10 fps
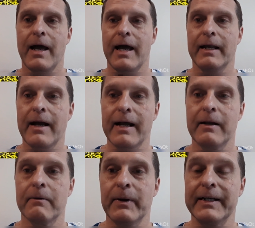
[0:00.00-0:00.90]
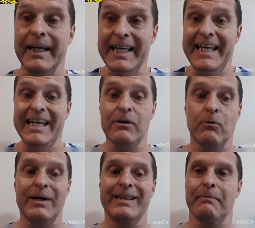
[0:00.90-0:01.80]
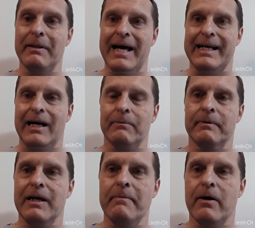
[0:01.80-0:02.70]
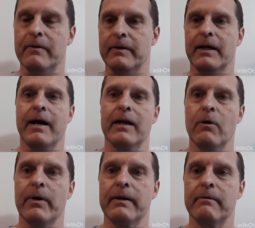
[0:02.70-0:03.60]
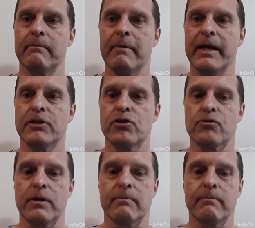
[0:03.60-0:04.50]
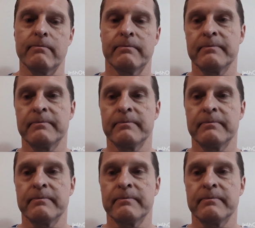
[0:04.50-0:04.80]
and kind of went eek when the Black album came out and they kind of went mainstream.